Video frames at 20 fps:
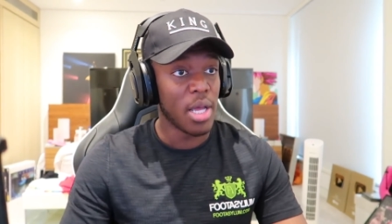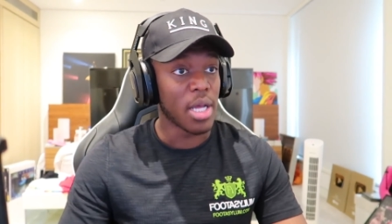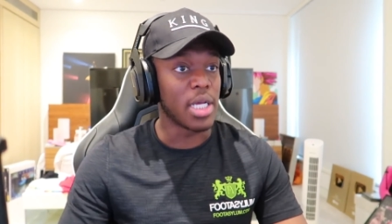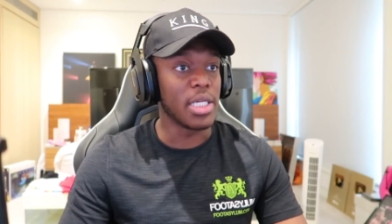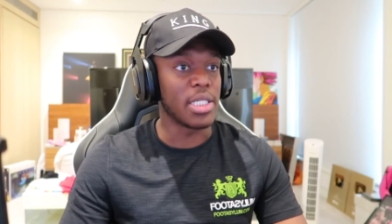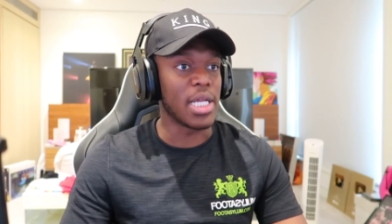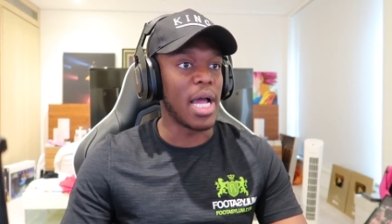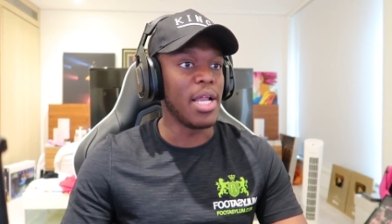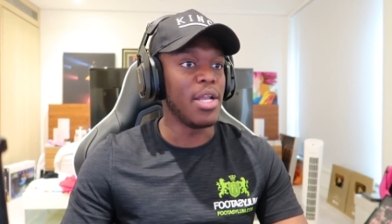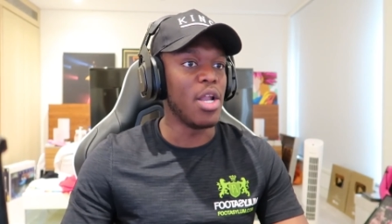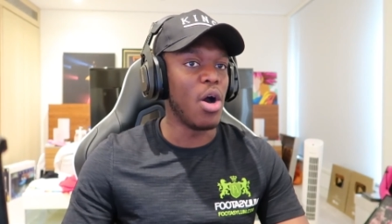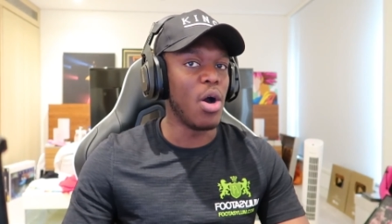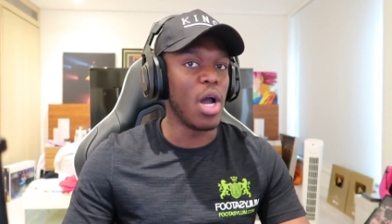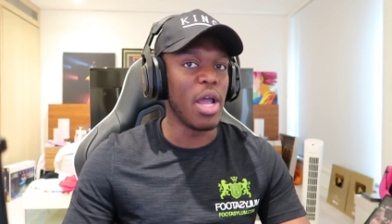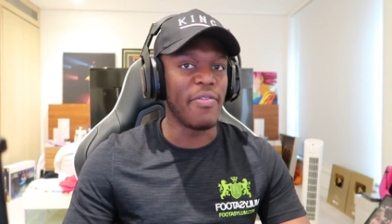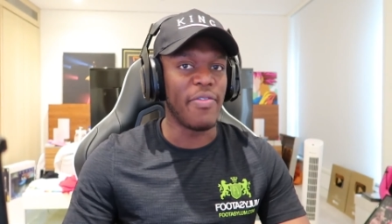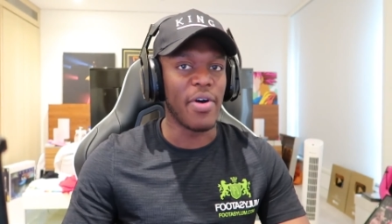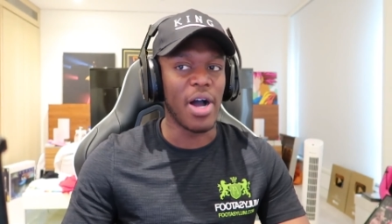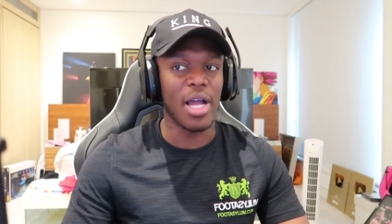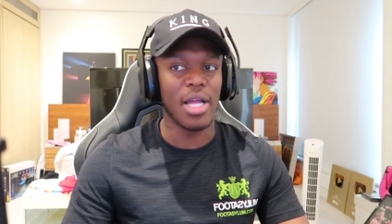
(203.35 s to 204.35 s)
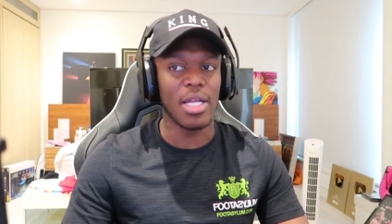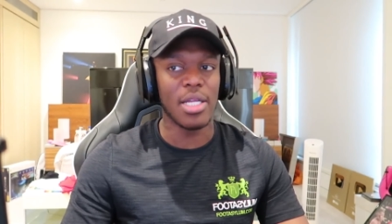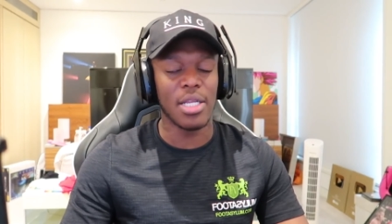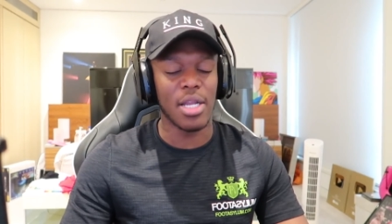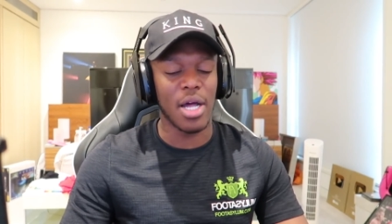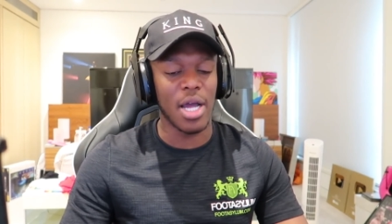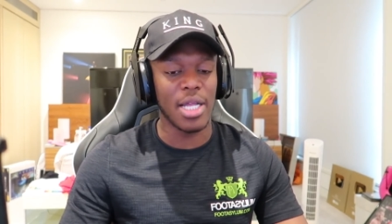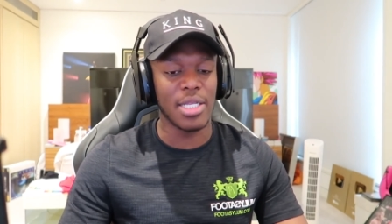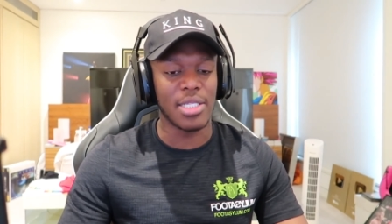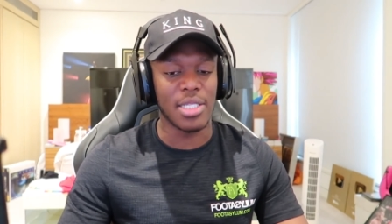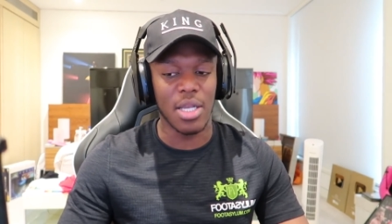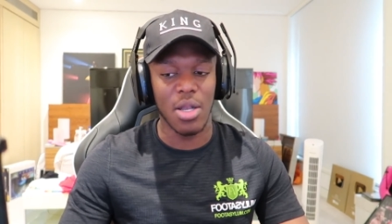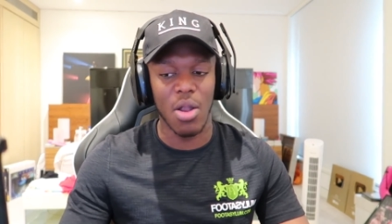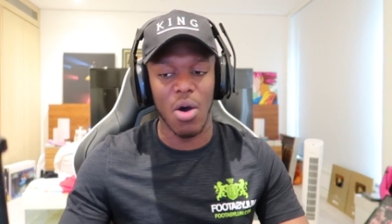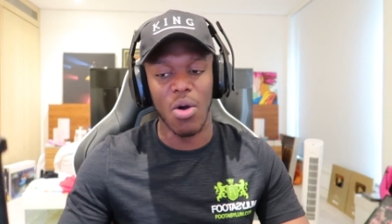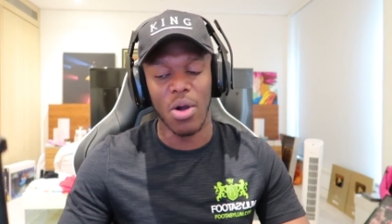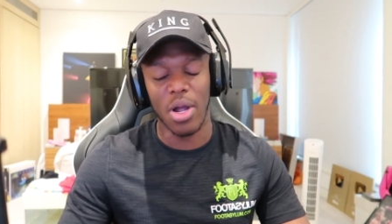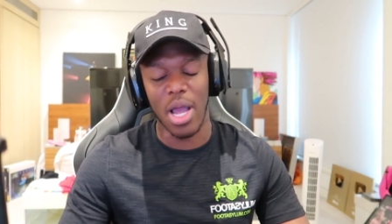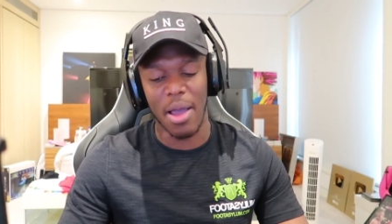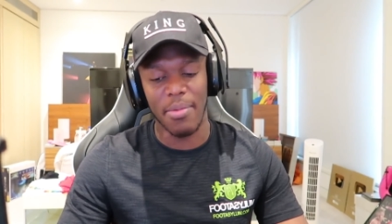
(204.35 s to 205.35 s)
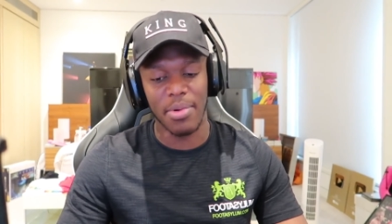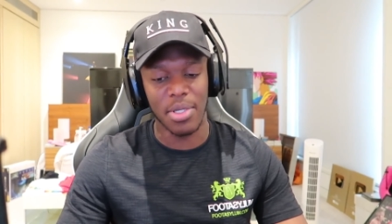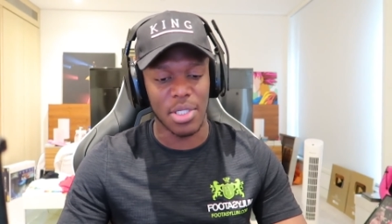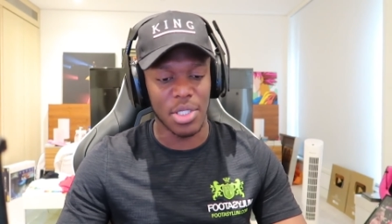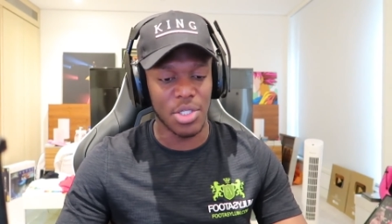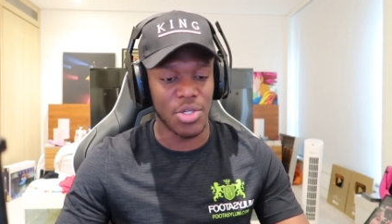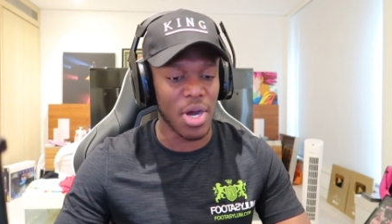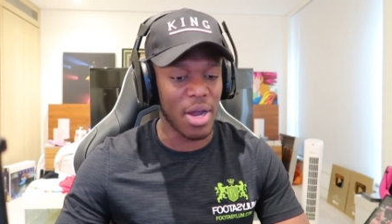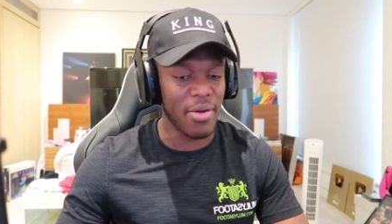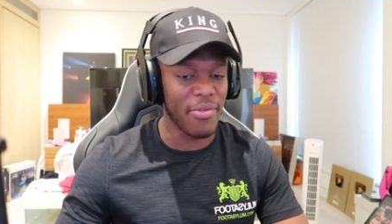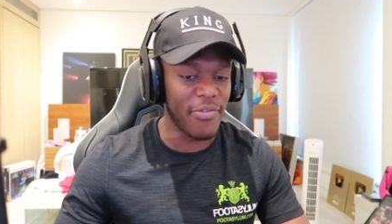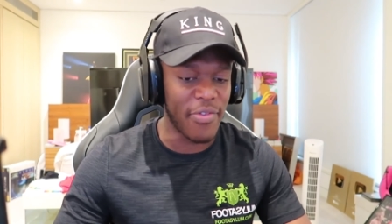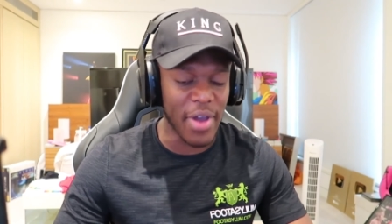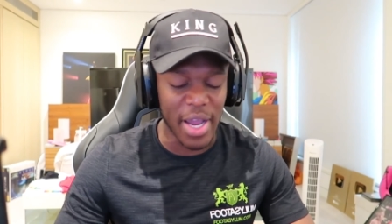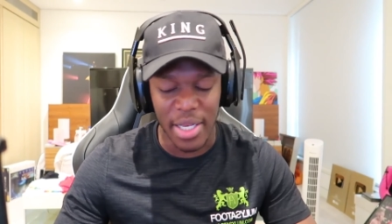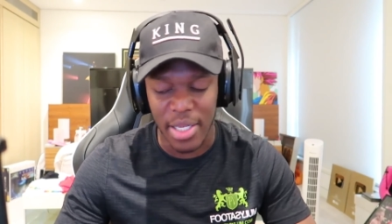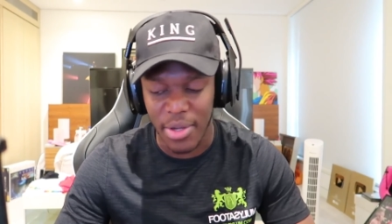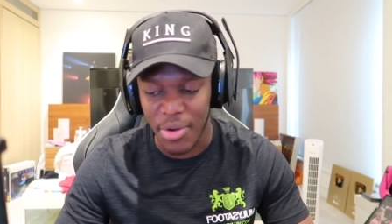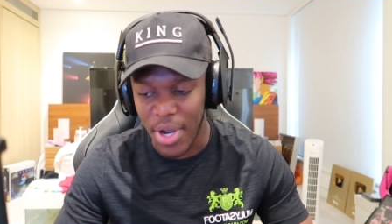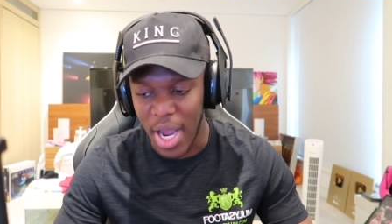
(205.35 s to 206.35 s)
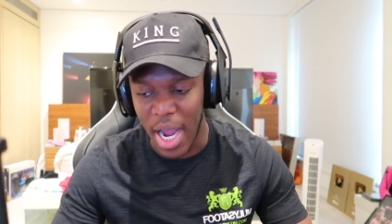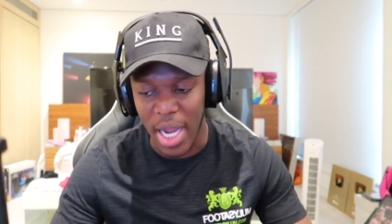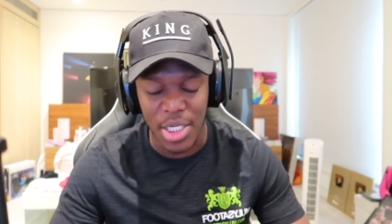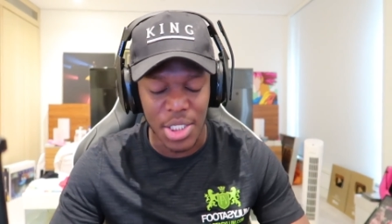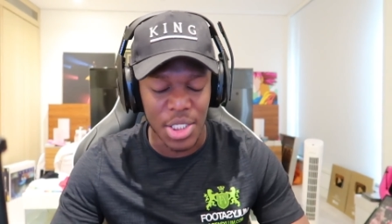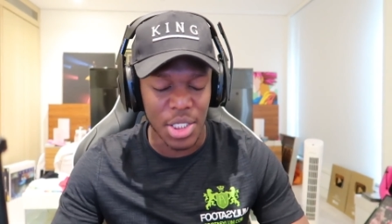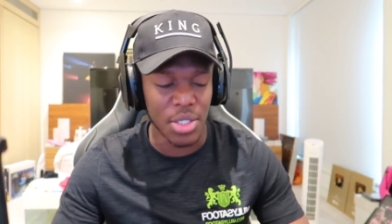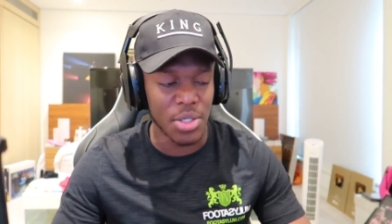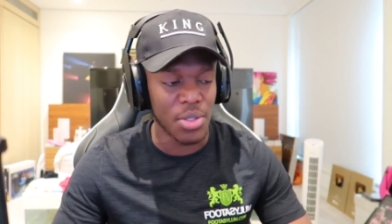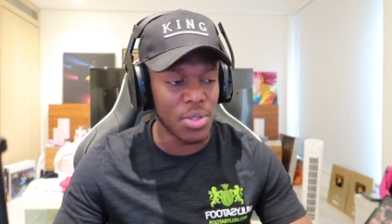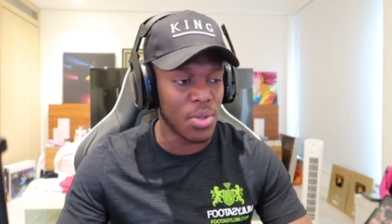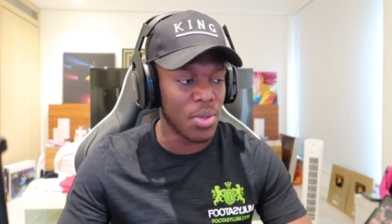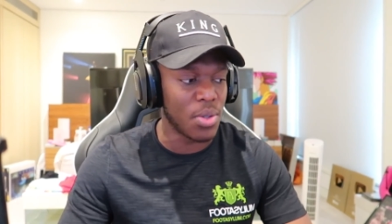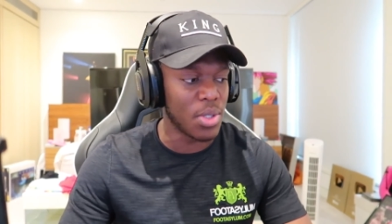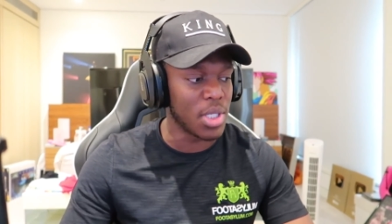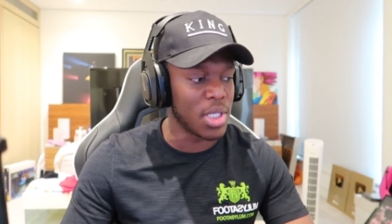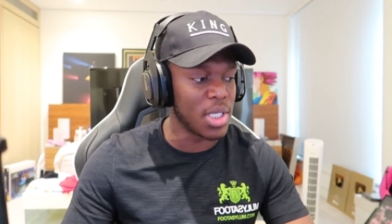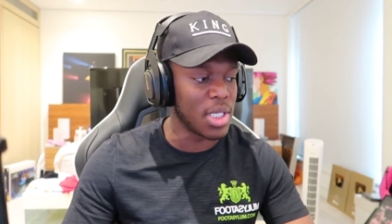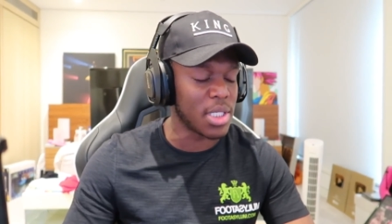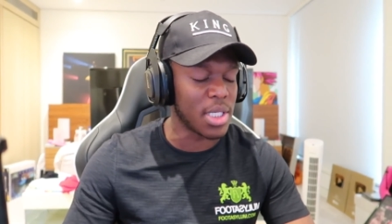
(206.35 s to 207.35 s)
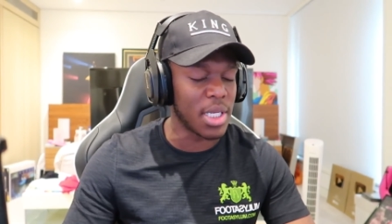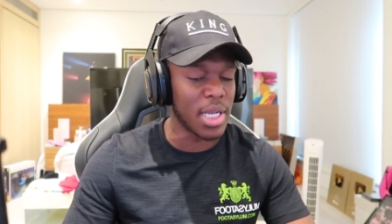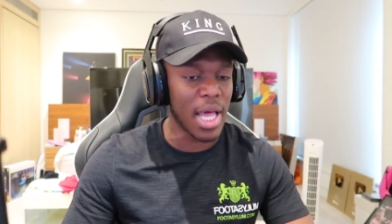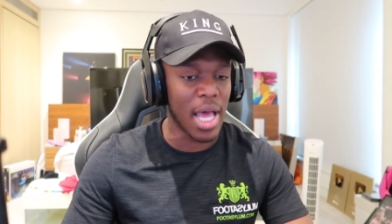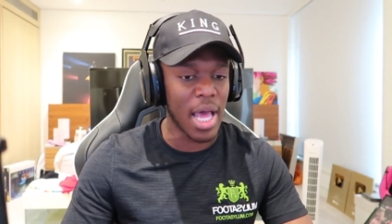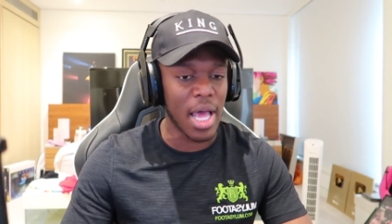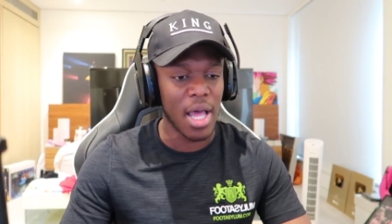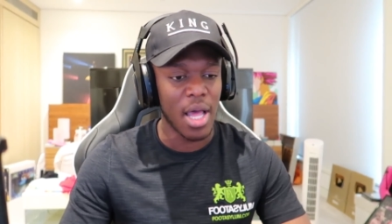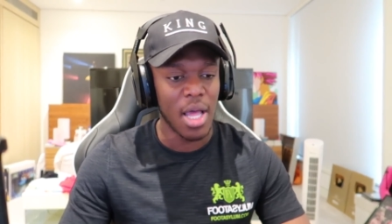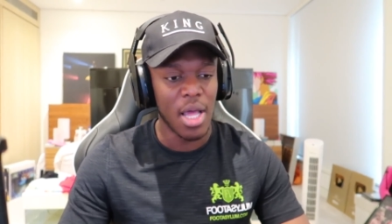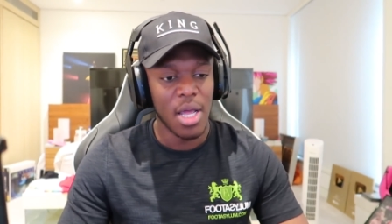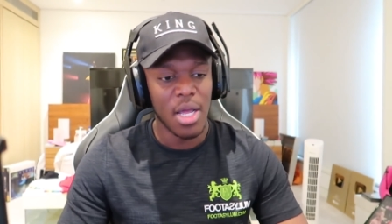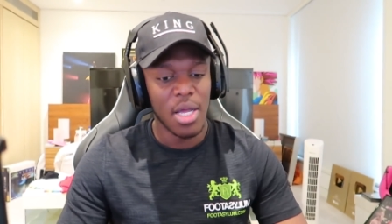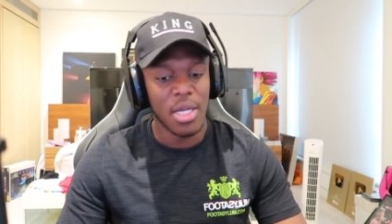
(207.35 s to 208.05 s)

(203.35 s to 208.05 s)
Because I know if I, you know, it's long having to try and fake the reaction and all of this and that.